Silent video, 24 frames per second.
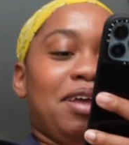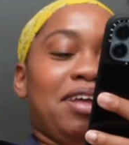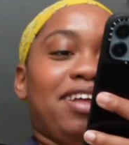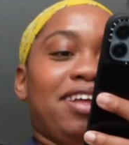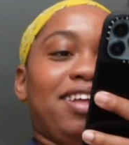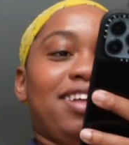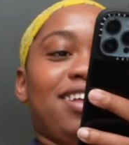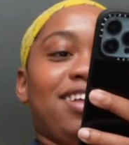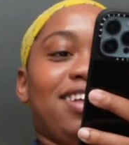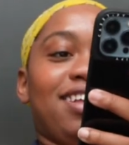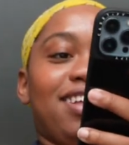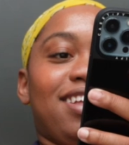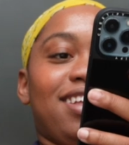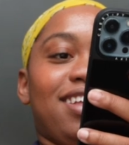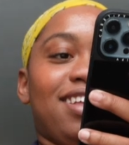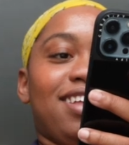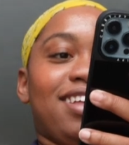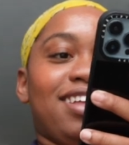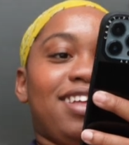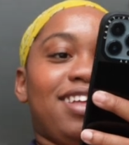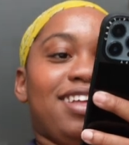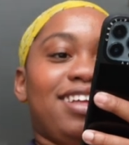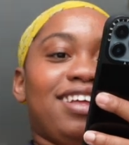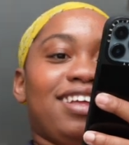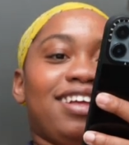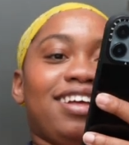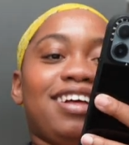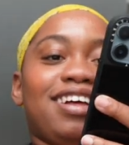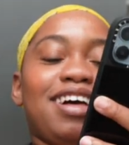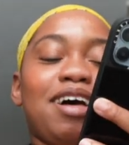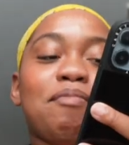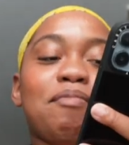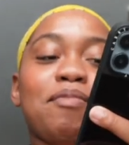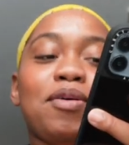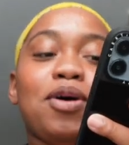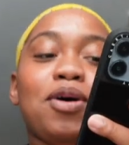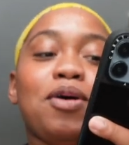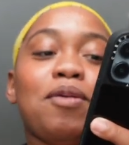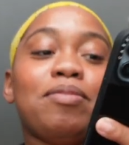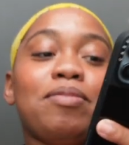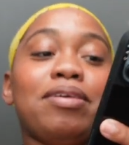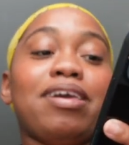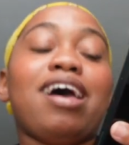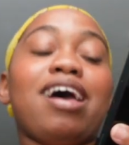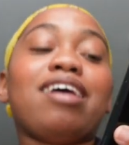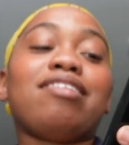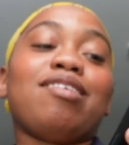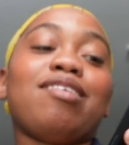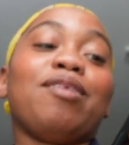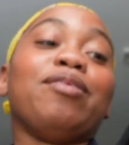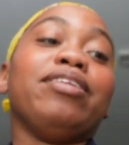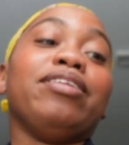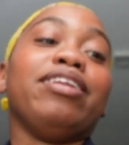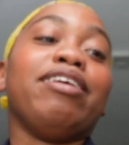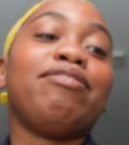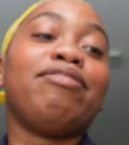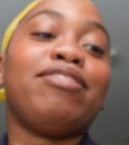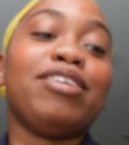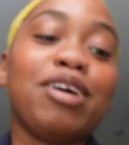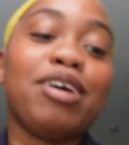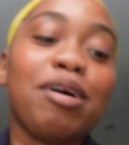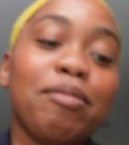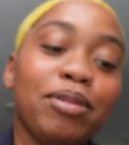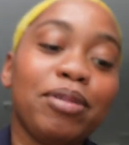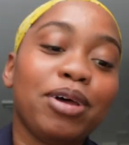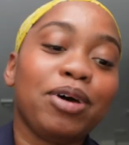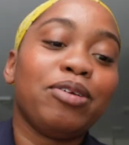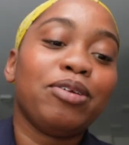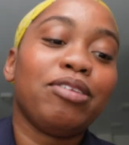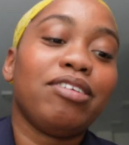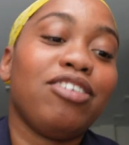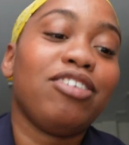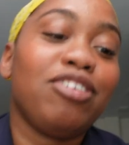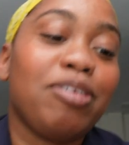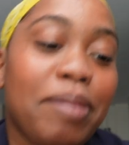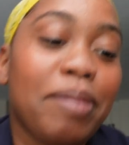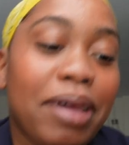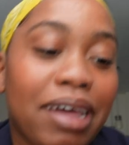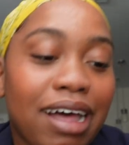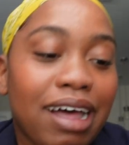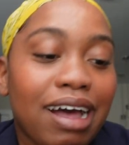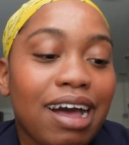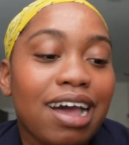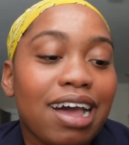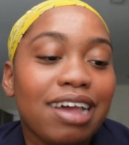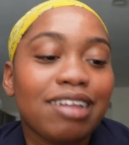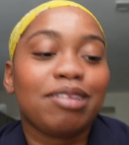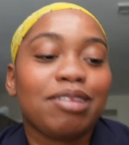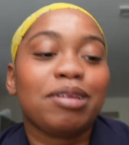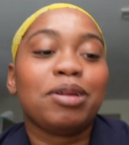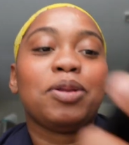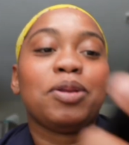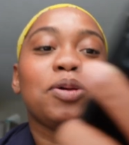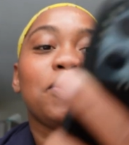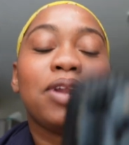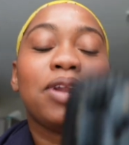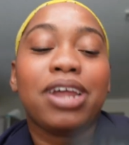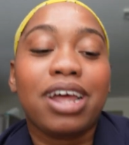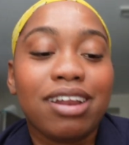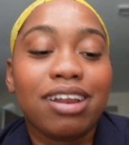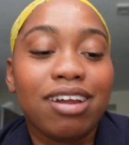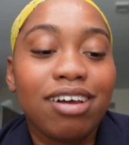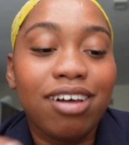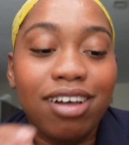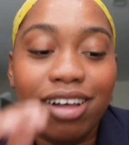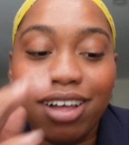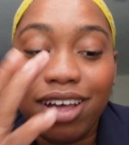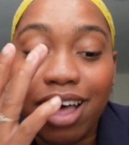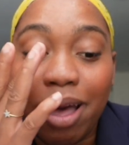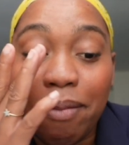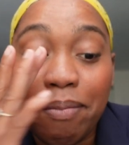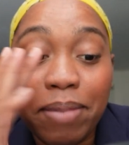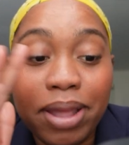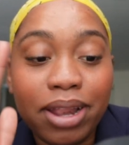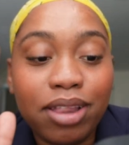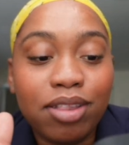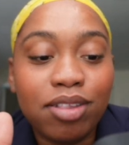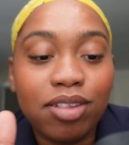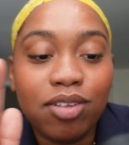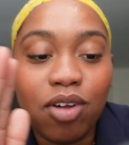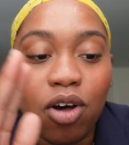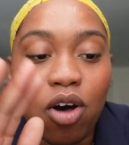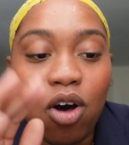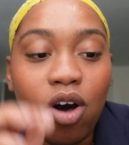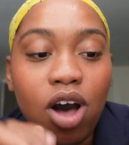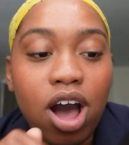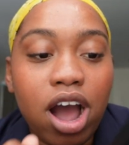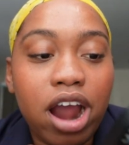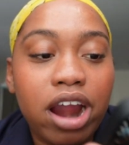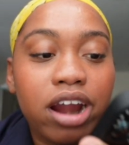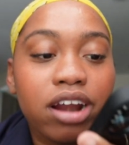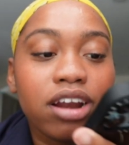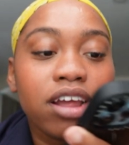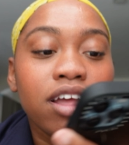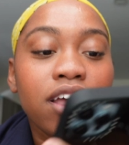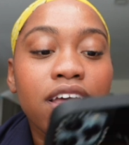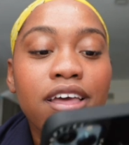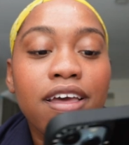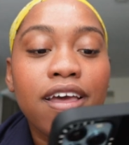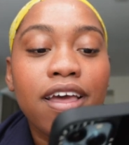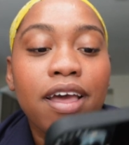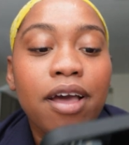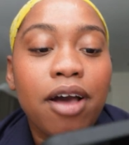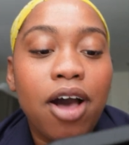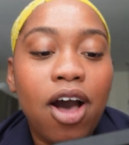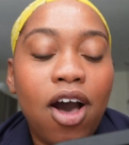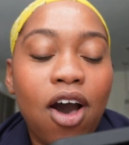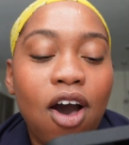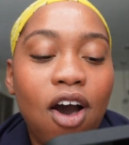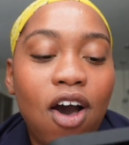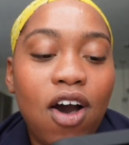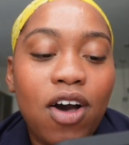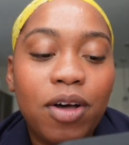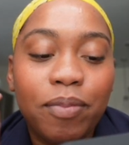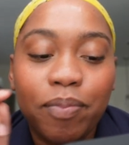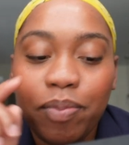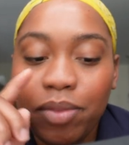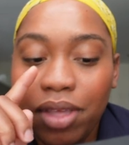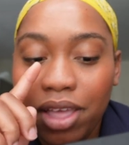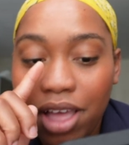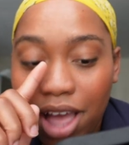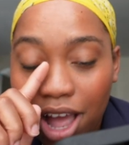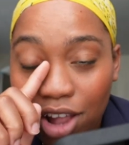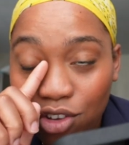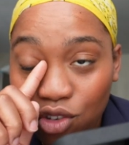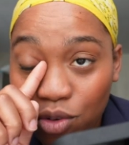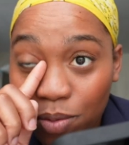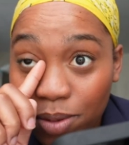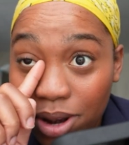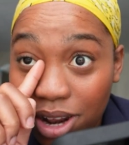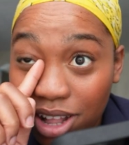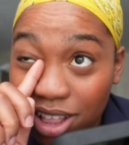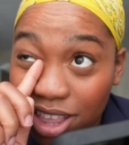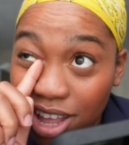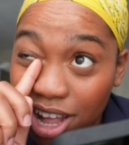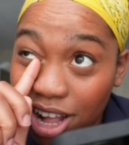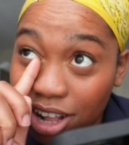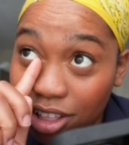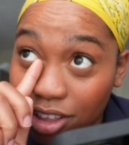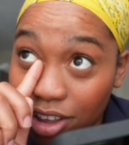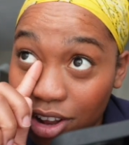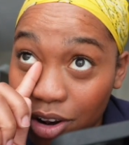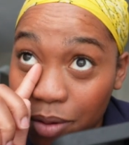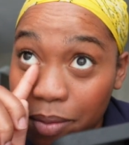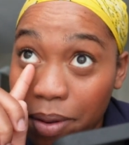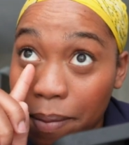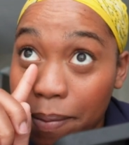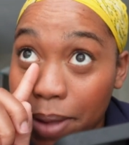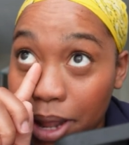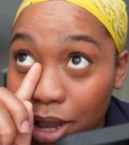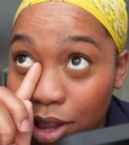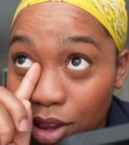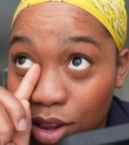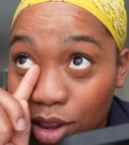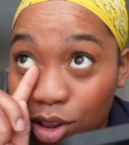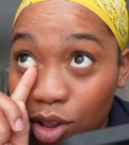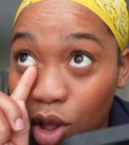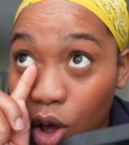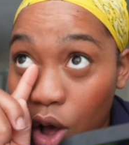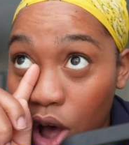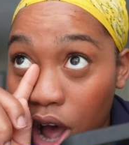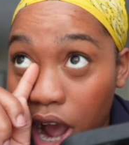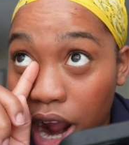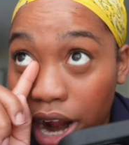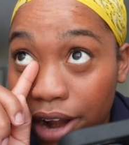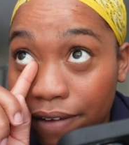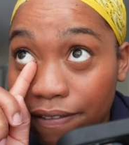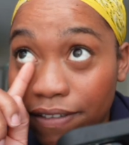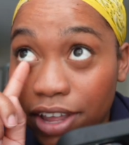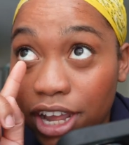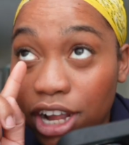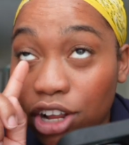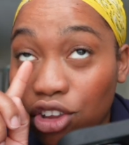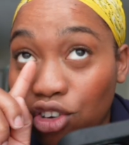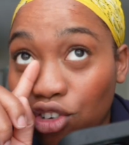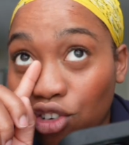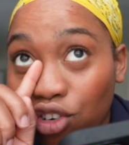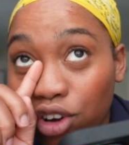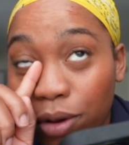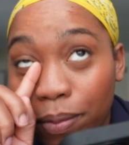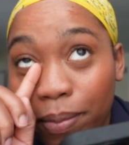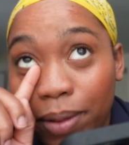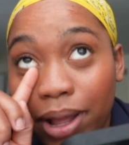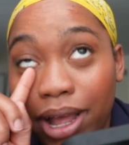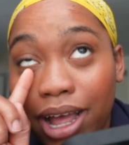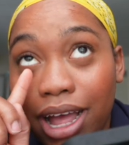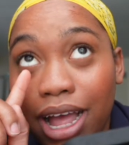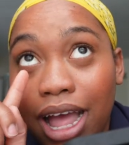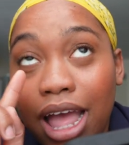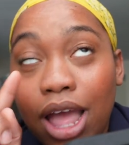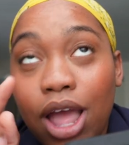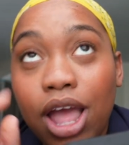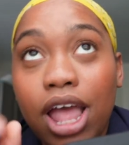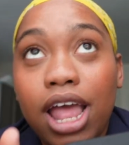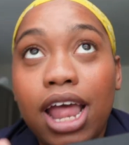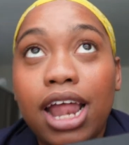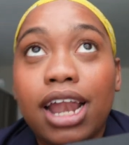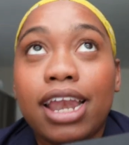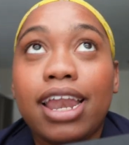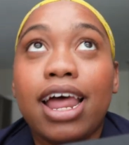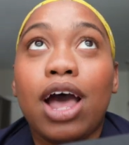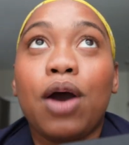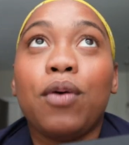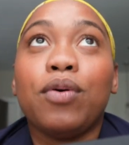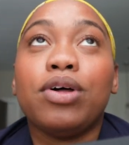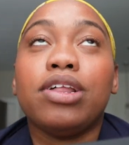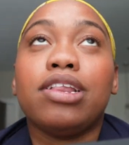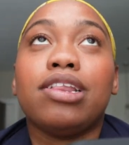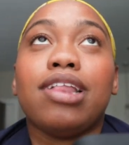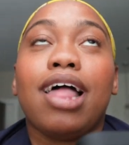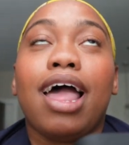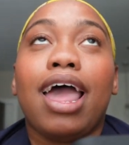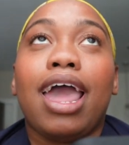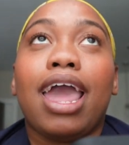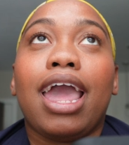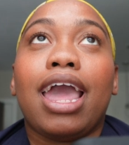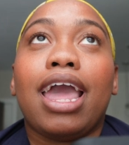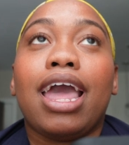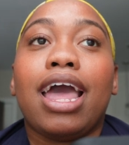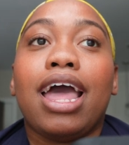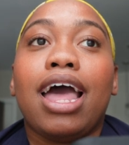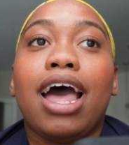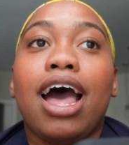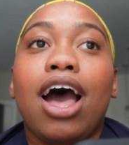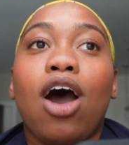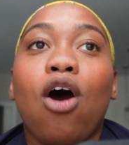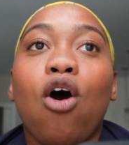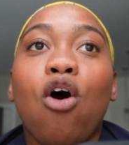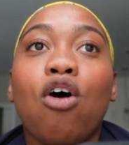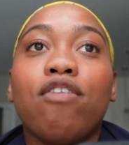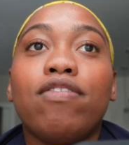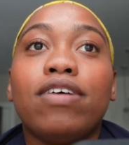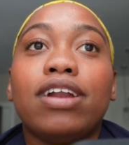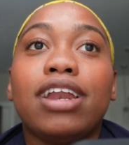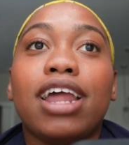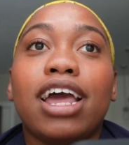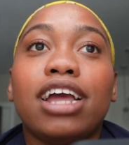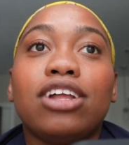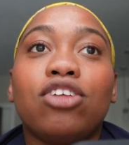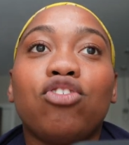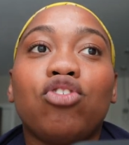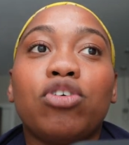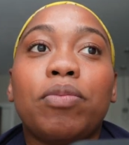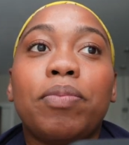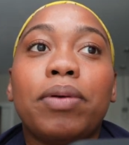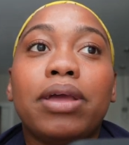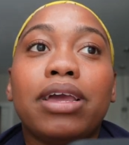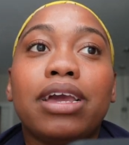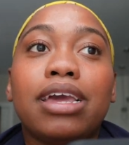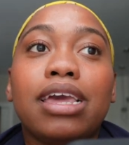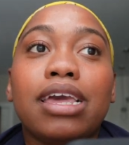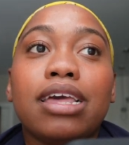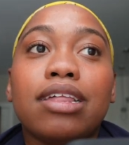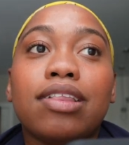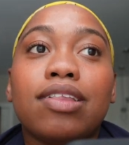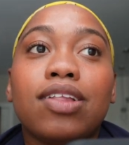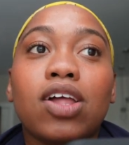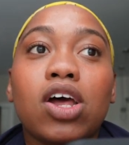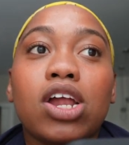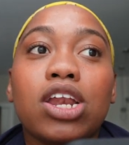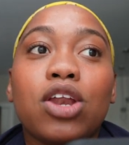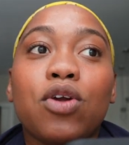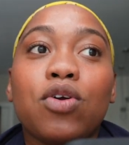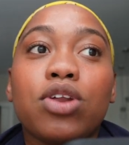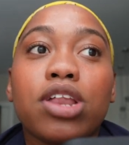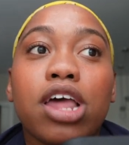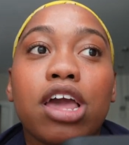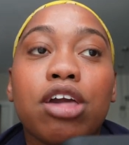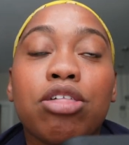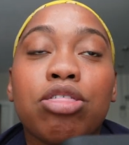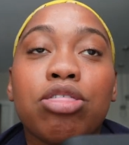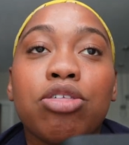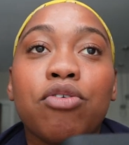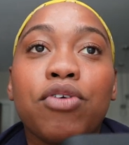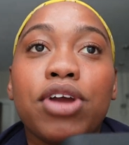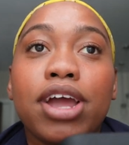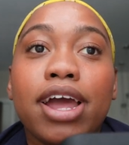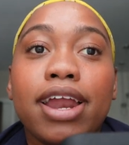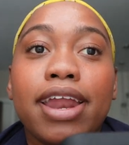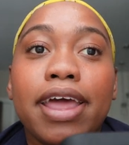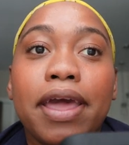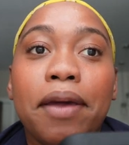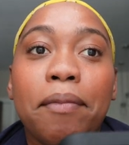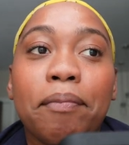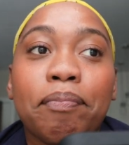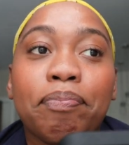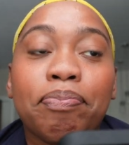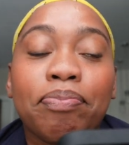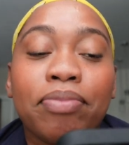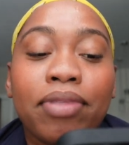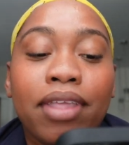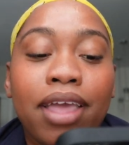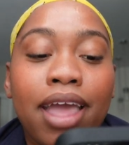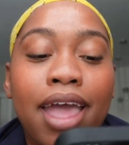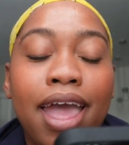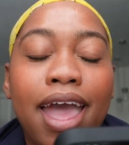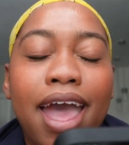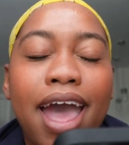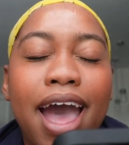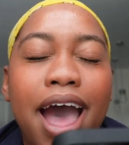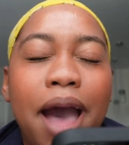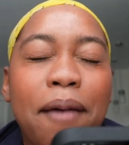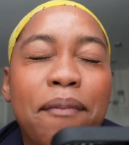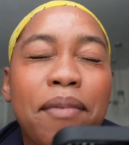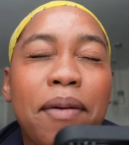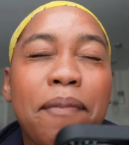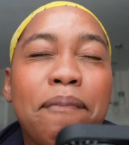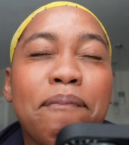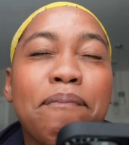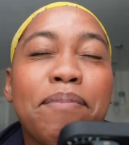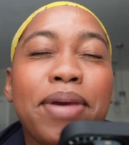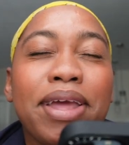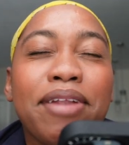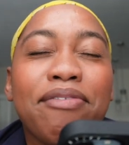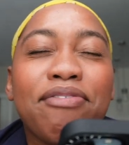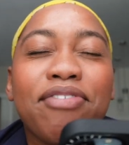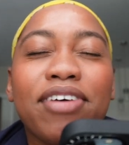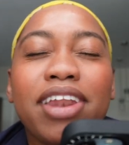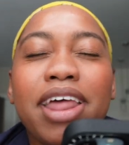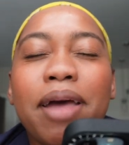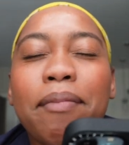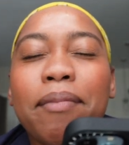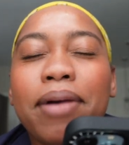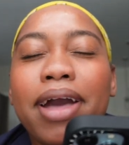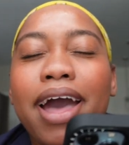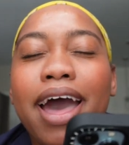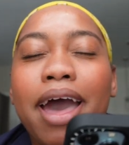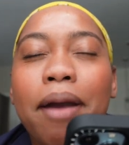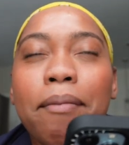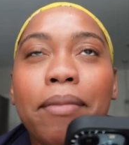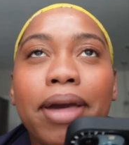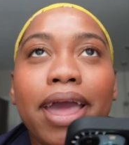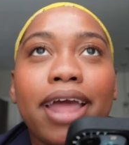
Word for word: girls come home. Come home. Yes, I would love to come down to Jamaica, guys. You know that. Oh, I bid so hard. Oh, I truly want to talk to you. I'm a bid so hard for your trip that was like an overnight trip in Kingston. There was like three of them. I'm a bid for them Kai. I'm